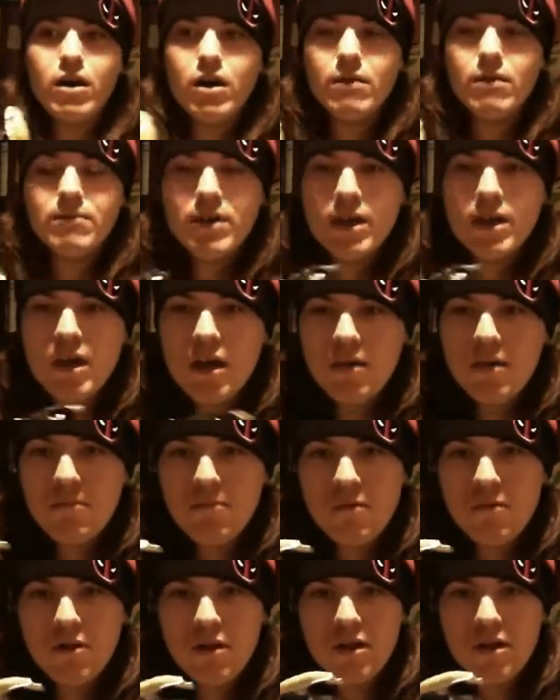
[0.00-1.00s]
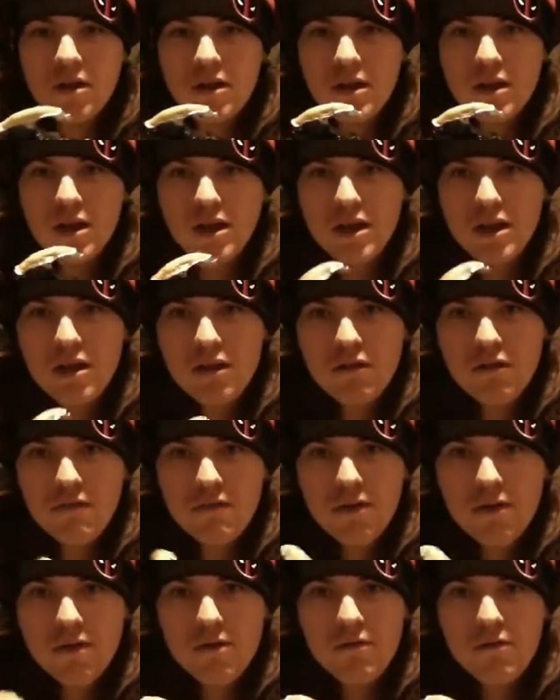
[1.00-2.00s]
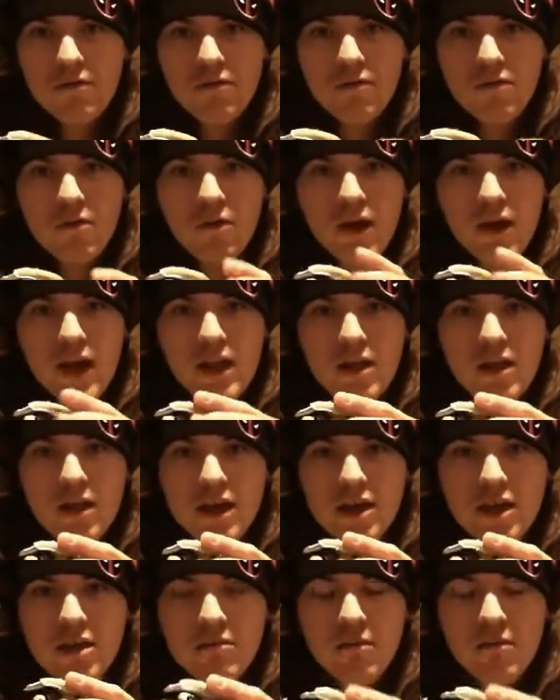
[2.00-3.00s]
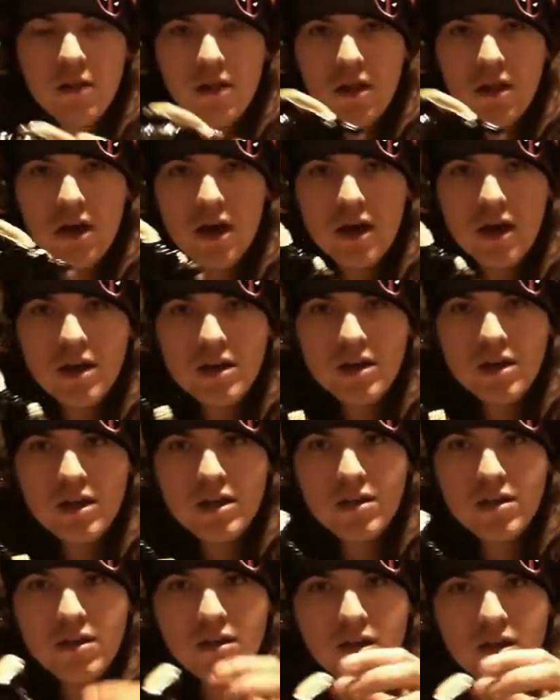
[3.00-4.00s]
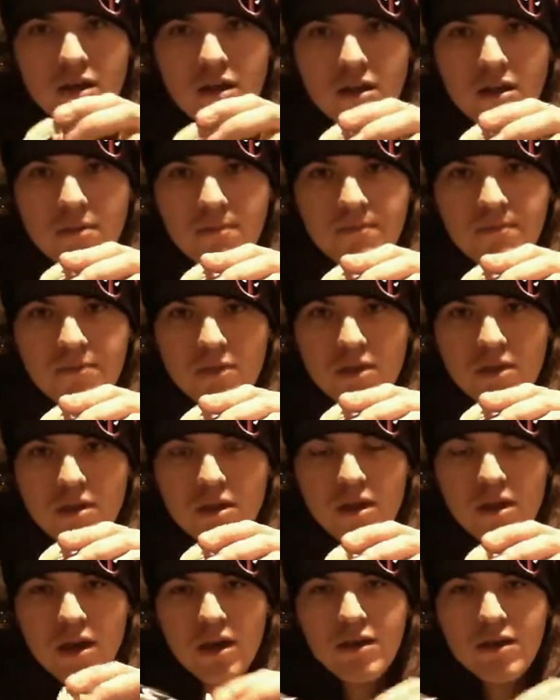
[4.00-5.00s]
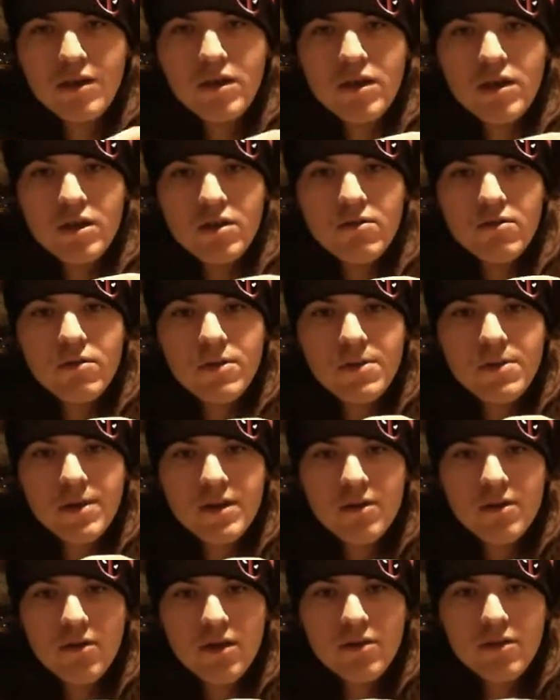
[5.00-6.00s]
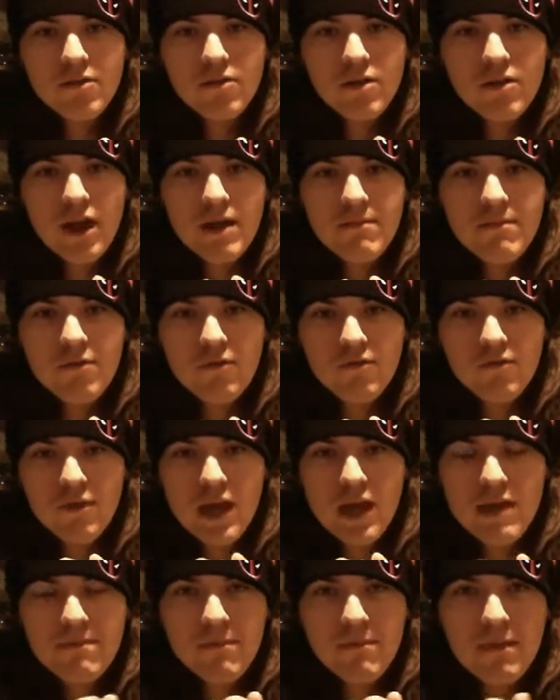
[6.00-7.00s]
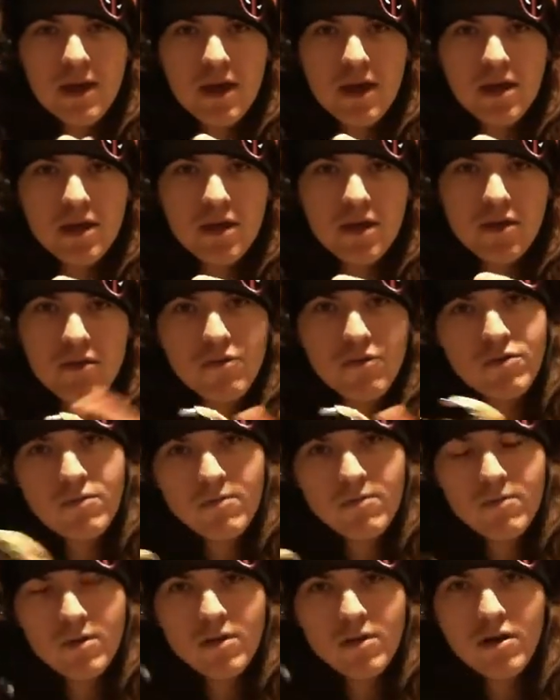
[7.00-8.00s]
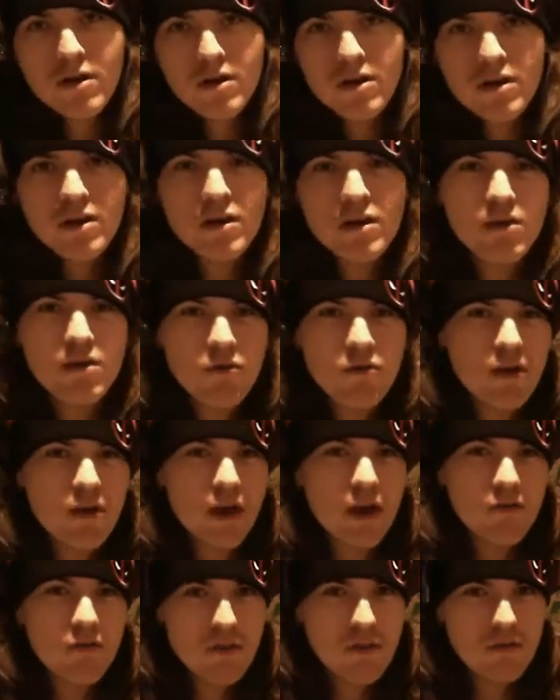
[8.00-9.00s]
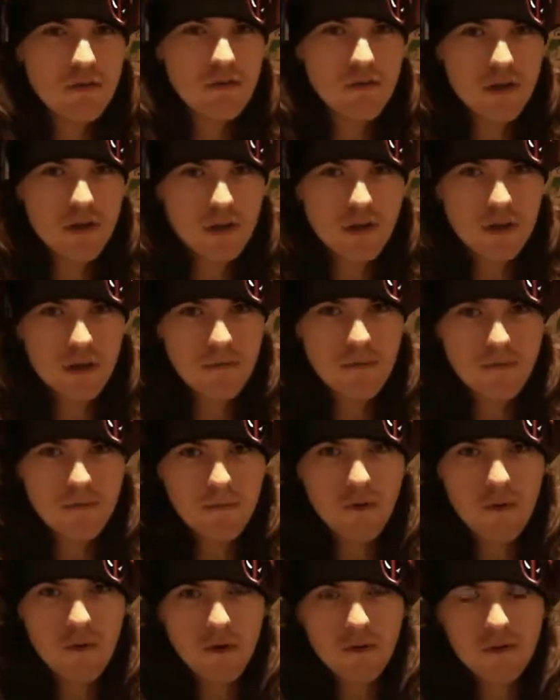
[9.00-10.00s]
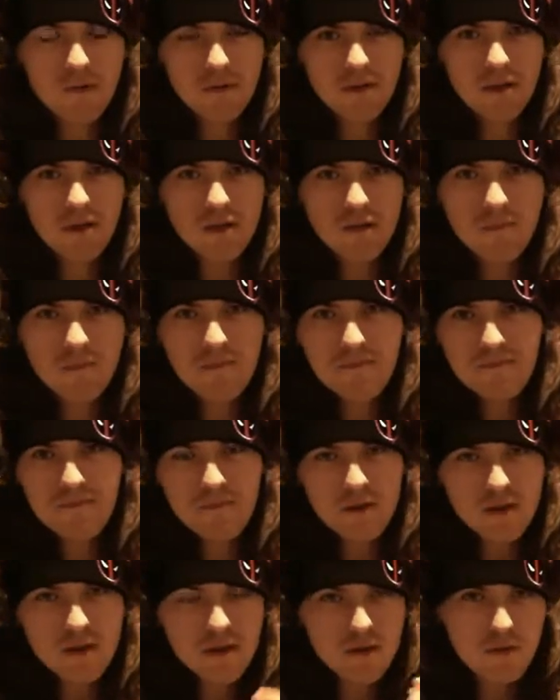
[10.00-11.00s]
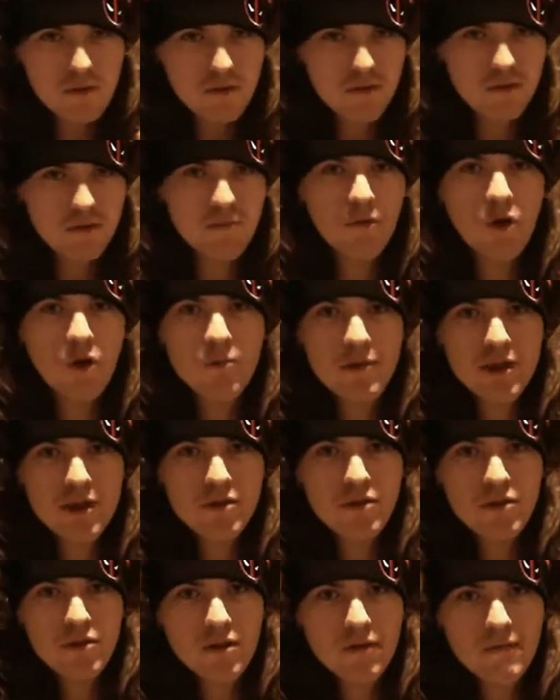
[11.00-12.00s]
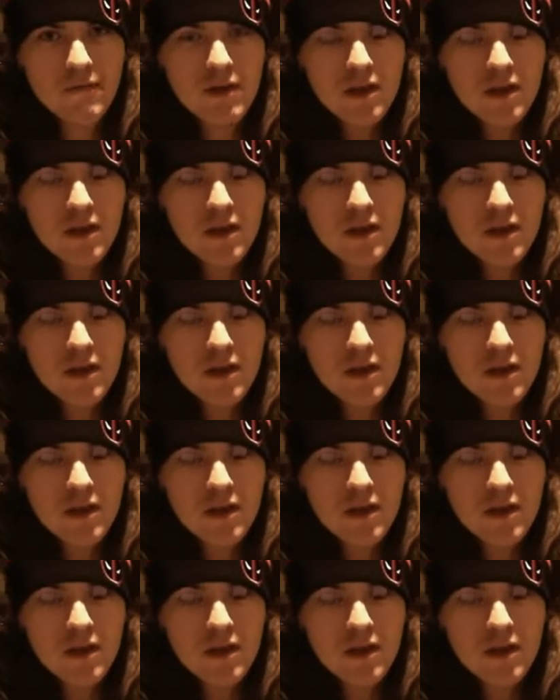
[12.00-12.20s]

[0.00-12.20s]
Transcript: Yeah, but he's very cool. I like him a lot. Yeah. The only thing that I do have a gripe about is, you guys did see that before with the, you know, small bits of